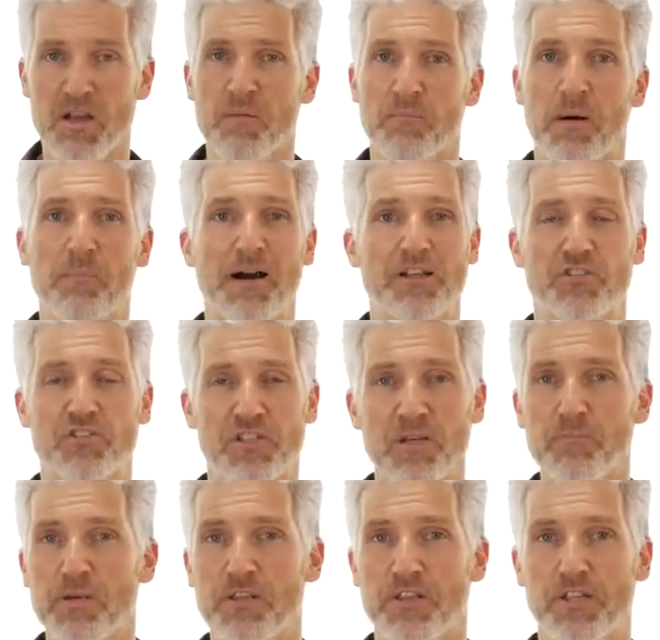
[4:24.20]
But by
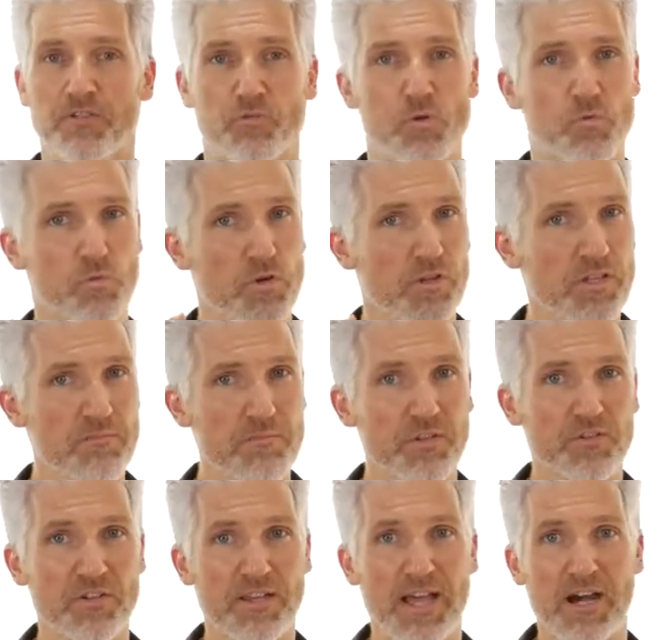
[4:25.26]
skipping this, we're really
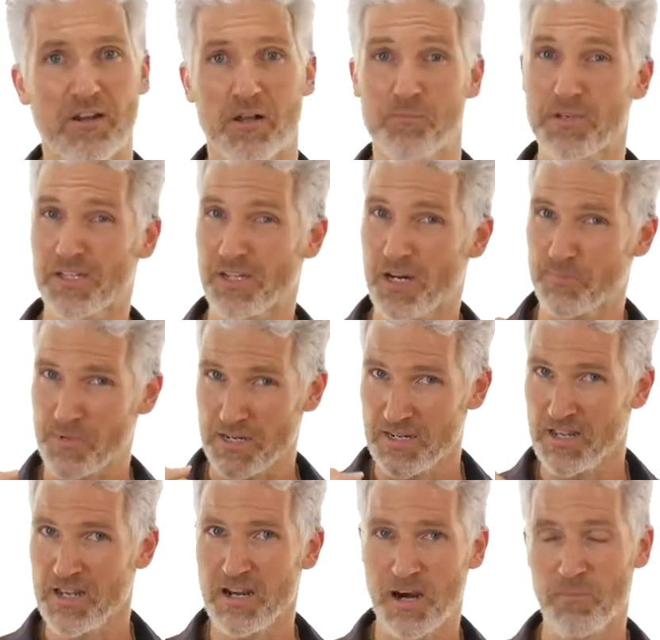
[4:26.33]
missing out on becoming
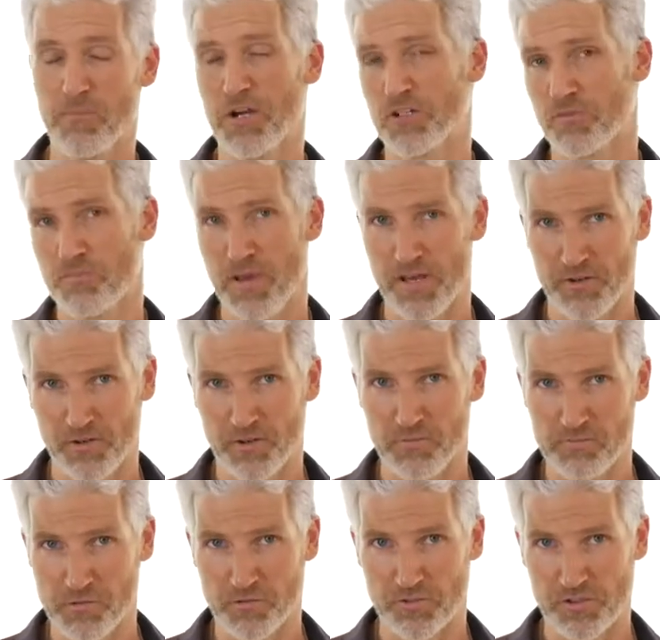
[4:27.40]
a much better
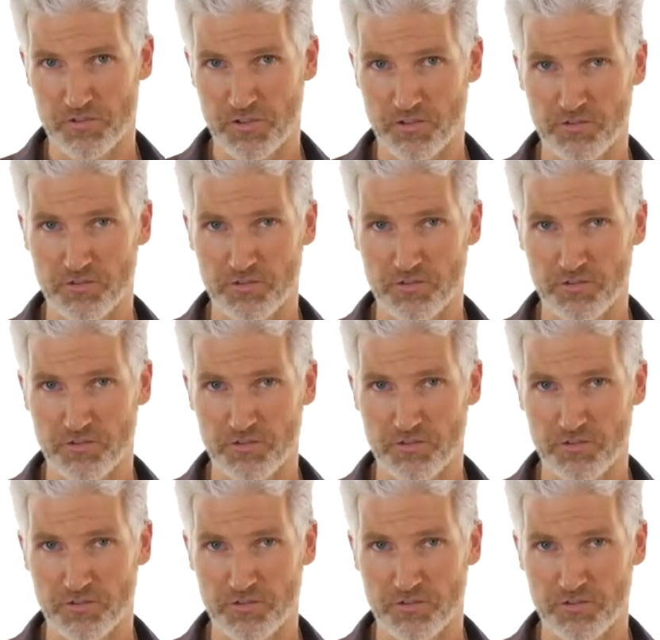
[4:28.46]
musician.